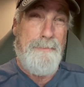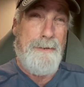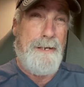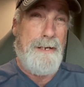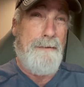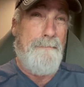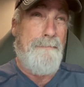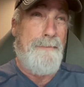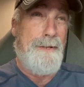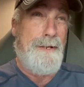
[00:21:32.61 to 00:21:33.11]
but
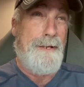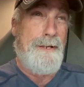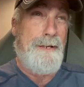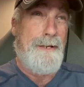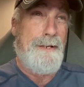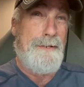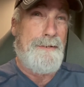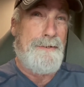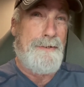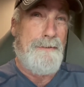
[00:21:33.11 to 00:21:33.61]
I'm thinking
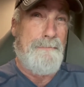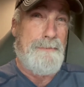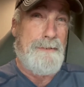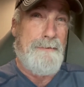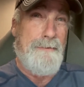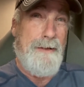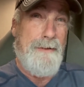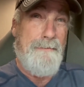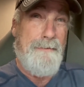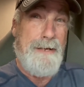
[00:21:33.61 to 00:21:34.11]
in terms of
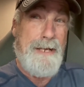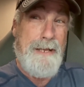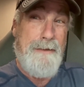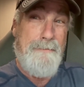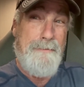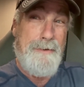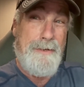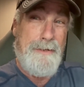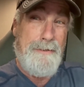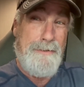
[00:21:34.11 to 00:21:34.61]
having
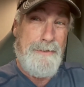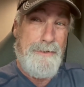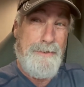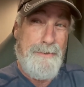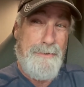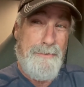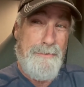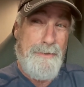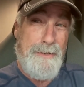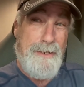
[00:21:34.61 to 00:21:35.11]
having a
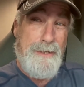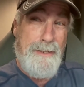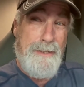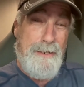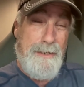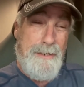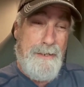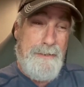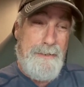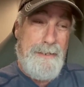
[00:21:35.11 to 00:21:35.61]

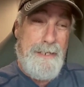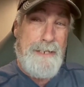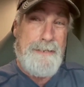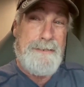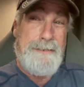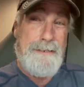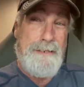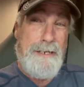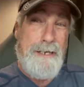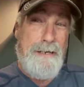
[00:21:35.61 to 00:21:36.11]
new
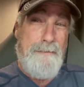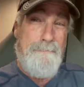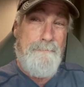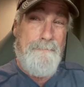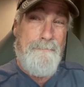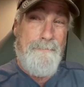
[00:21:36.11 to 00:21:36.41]
desktop